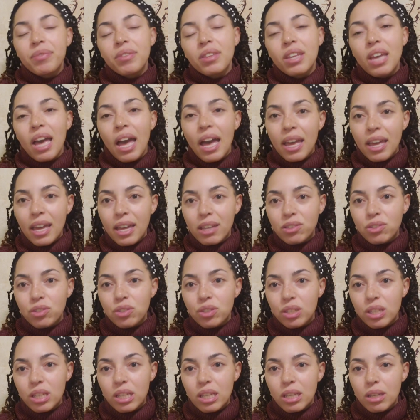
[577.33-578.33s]
I
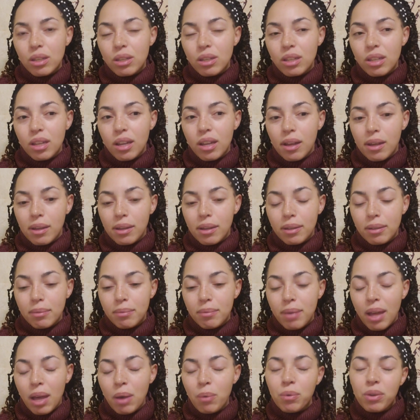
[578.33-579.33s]
actually,
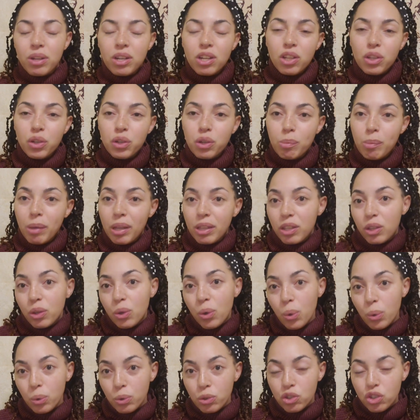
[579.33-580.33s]
I want to learn about the
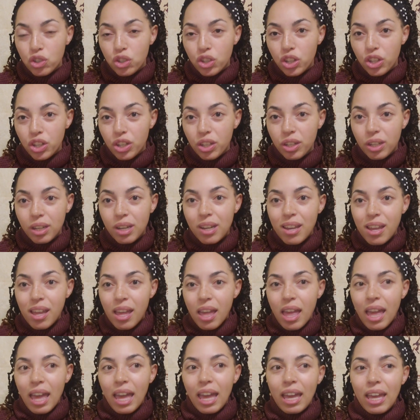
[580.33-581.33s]
culture
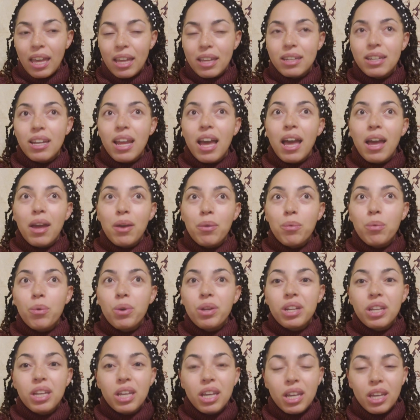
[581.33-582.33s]
and I
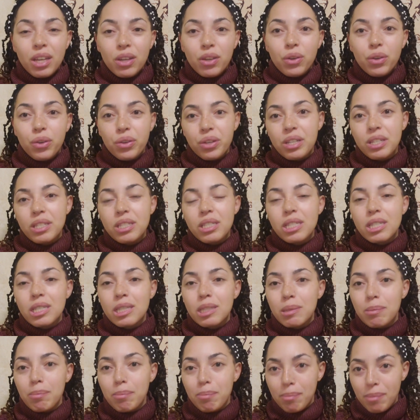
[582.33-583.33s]
want to
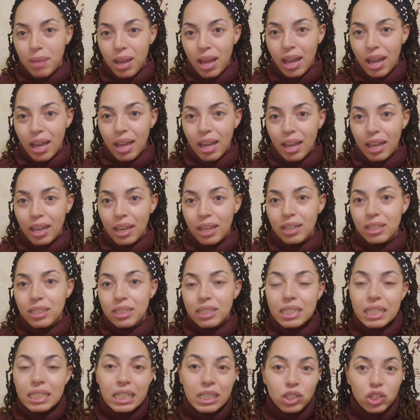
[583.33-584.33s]
increase my
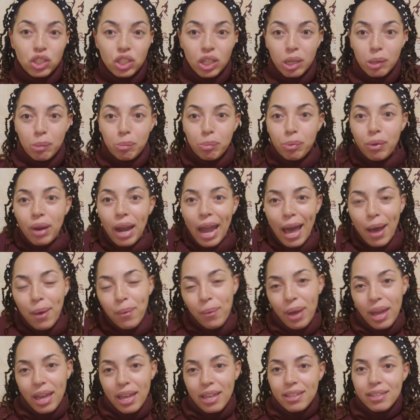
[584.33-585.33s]
teaching
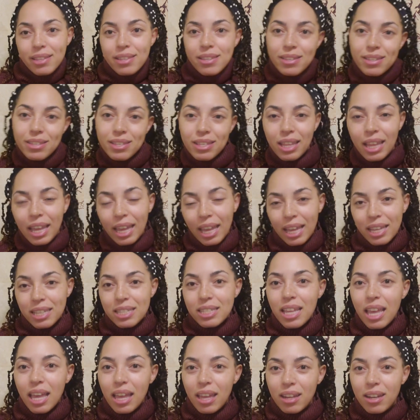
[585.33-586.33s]
prowess. Like I
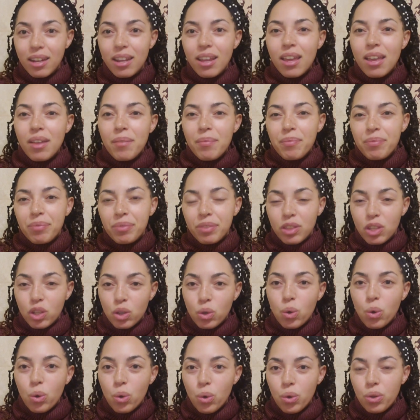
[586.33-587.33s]
said, the
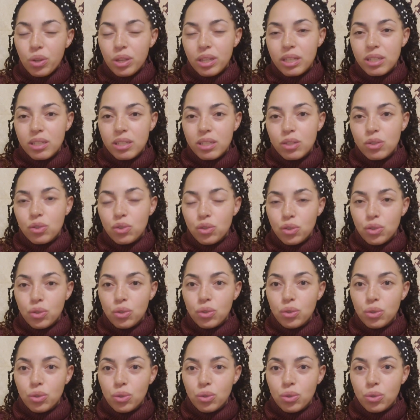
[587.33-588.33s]
goal is
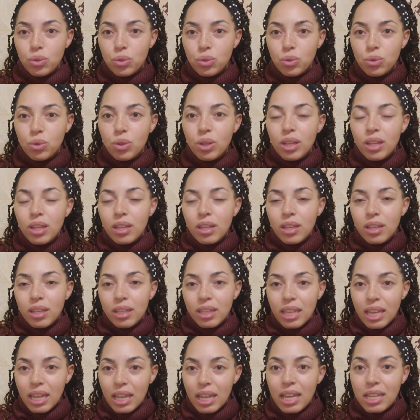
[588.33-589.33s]
to
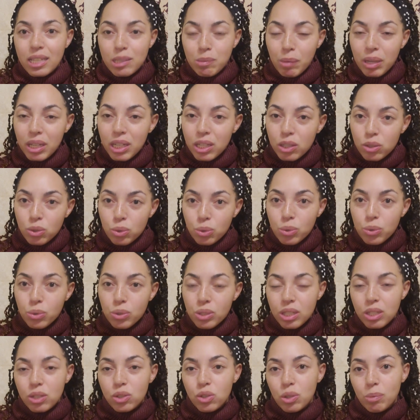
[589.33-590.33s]
get as many
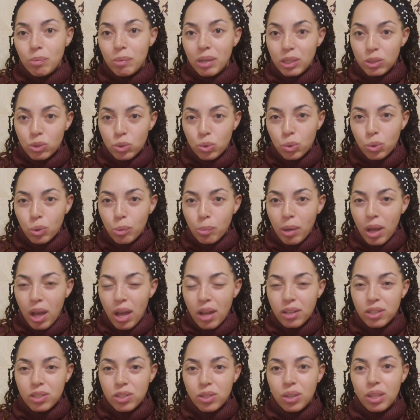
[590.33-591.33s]
tools into my
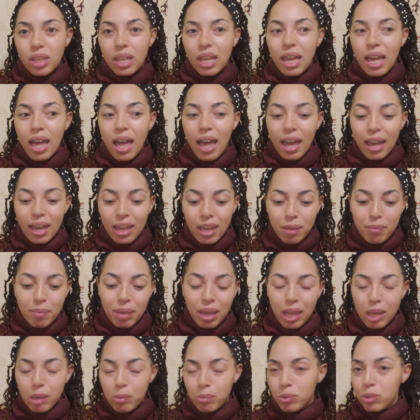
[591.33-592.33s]
toolbox so that I am
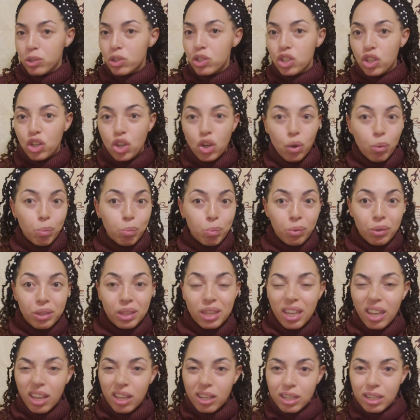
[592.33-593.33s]
able to cope with
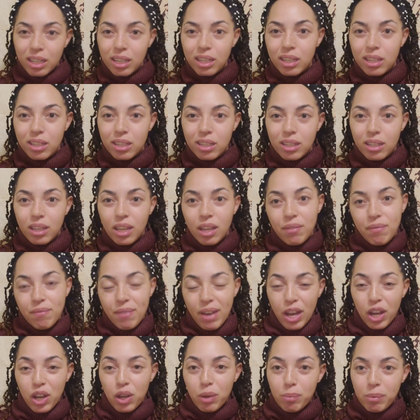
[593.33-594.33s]
any
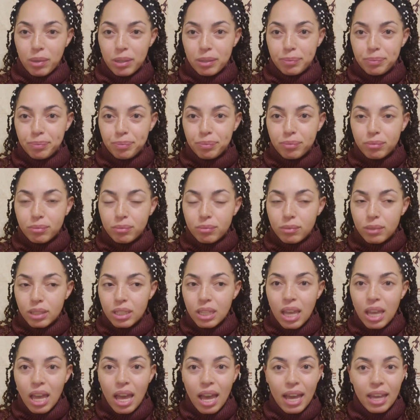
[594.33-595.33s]
environment.
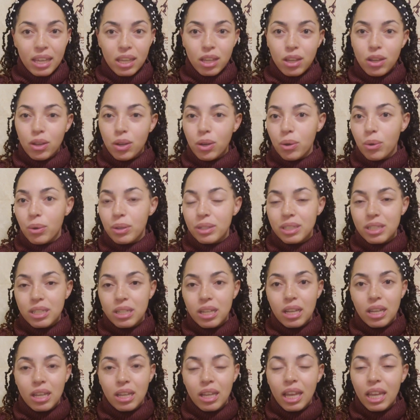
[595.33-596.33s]
I can go into
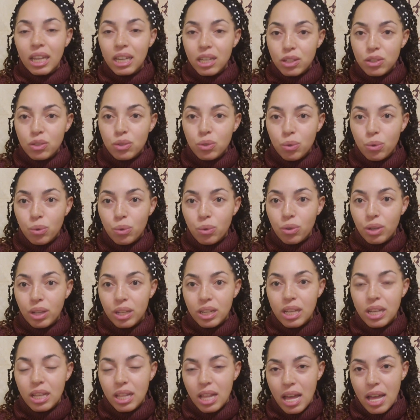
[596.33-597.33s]
any school,
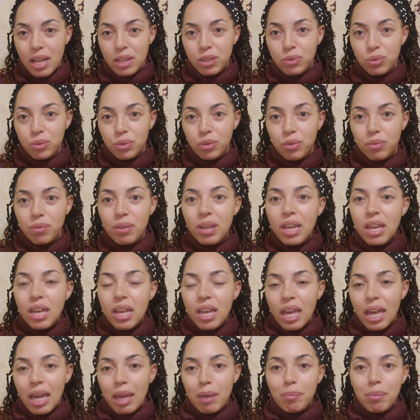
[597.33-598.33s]
any classroom,
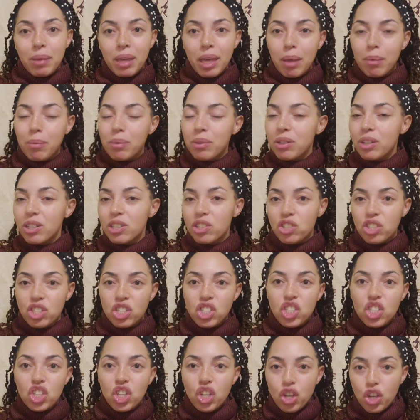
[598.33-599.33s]
and be able to
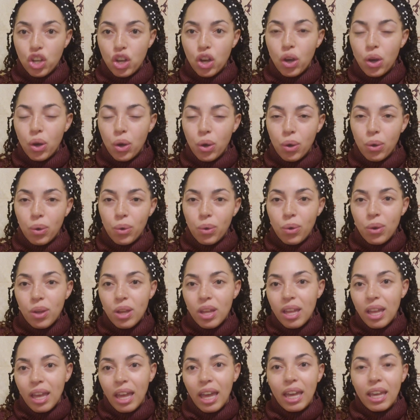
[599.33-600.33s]
just go
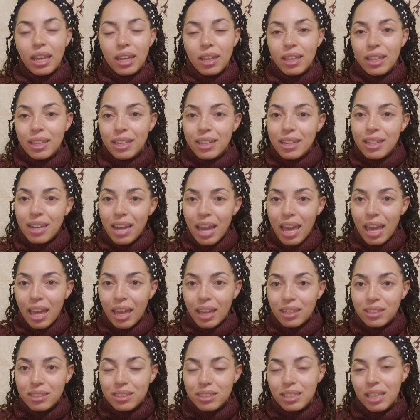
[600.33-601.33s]
and
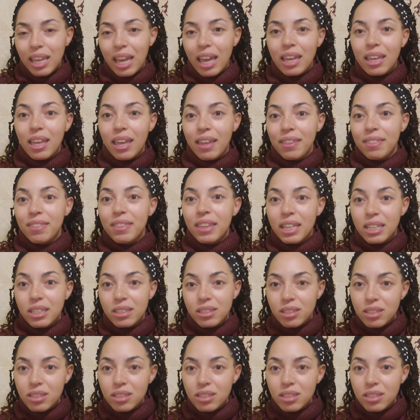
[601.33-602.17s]
connect and get things